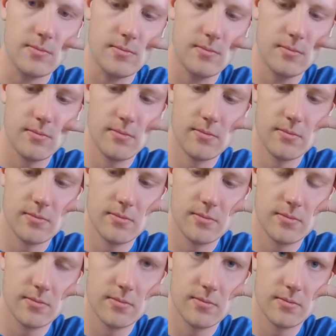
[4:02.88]

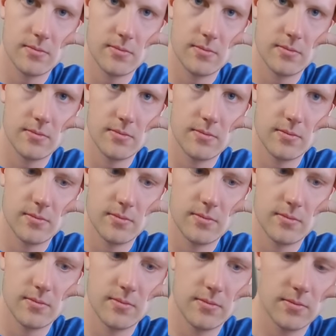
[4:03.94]

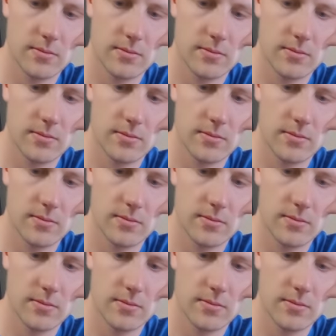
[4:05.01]
Nobody speaks.